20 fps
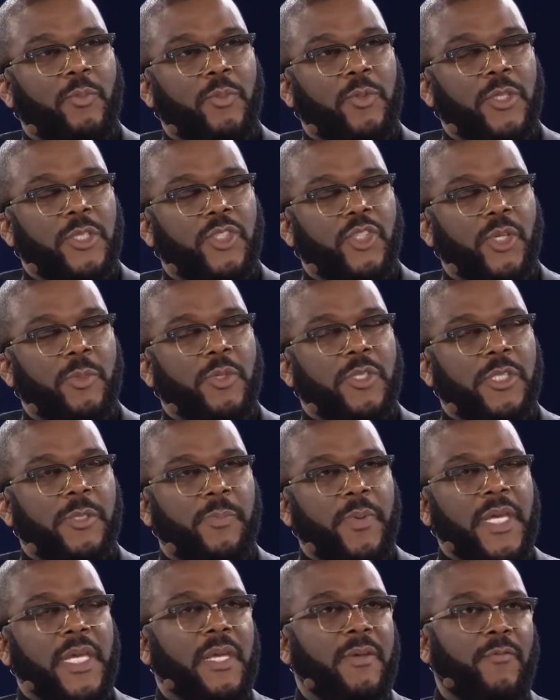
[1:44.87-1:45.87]
she was
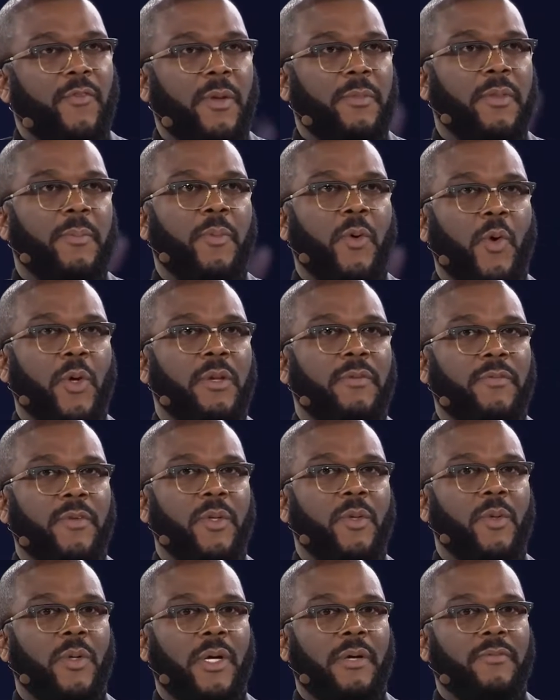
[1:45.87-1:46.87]
speaking from the point of
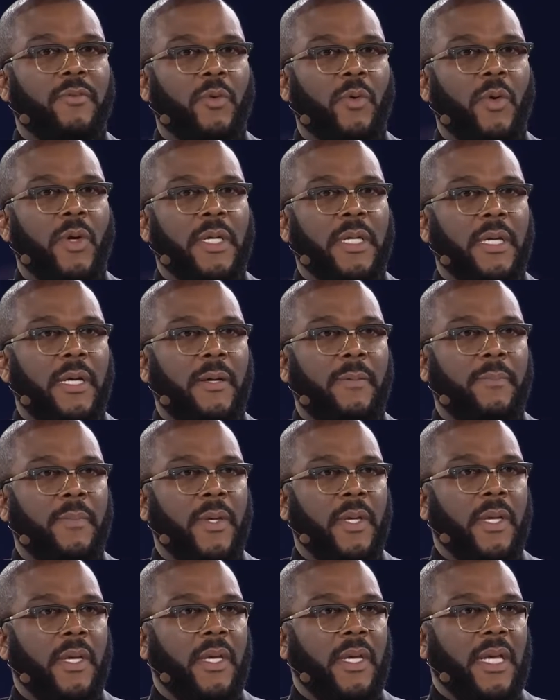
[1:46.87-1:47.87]
view of growing up
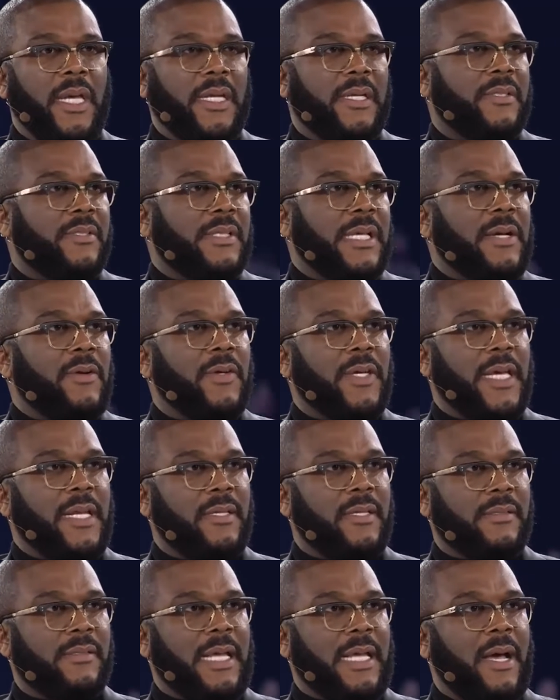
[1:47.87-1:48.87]
in a
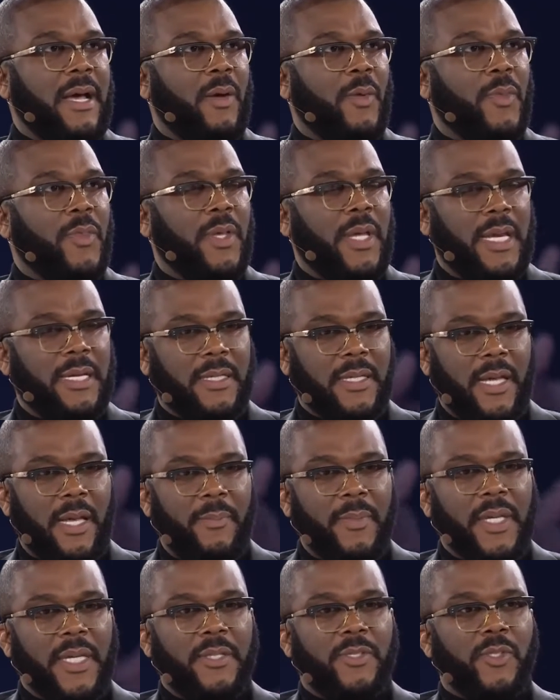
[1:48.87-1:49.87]
segregated South and
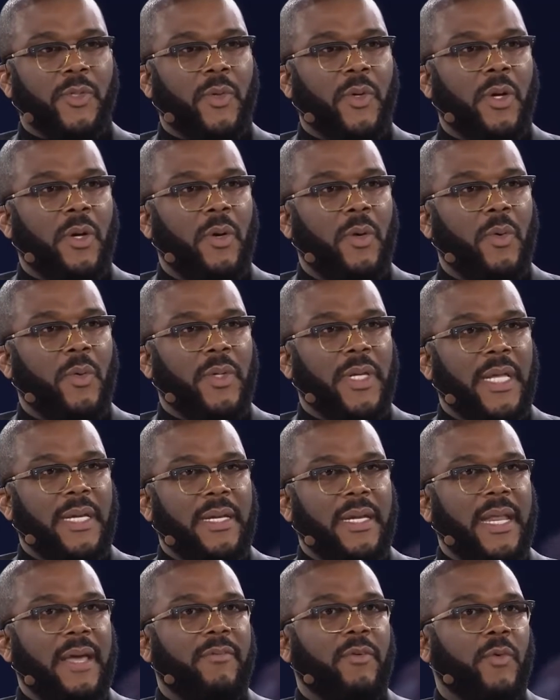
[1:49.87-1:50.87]
coming into her own
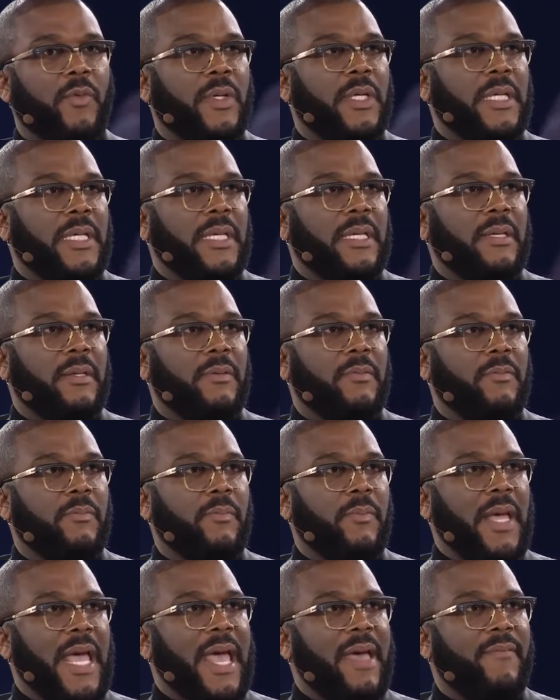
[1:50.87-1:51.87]
and never really
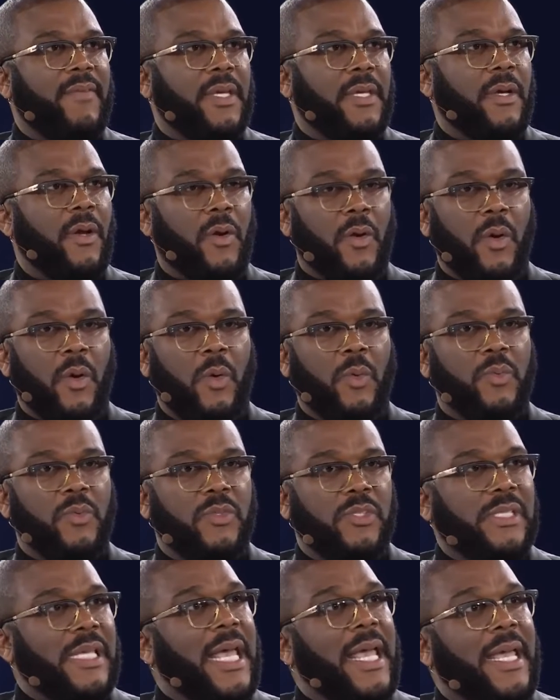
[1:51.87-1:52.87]
having her own
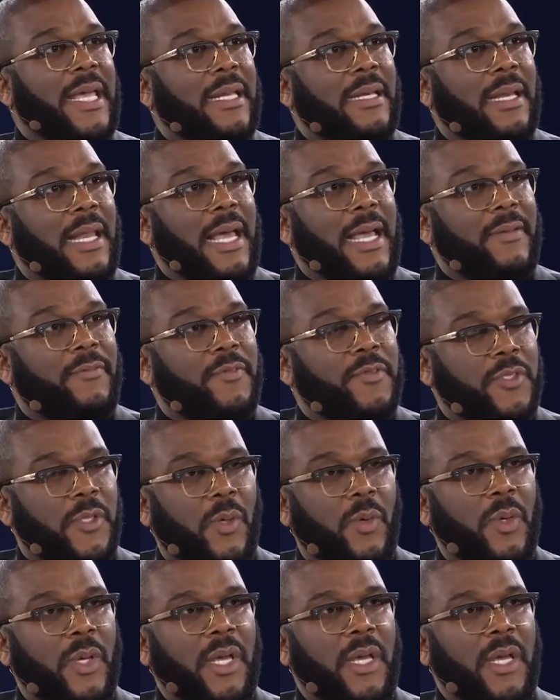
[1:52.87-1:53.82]
say in life. So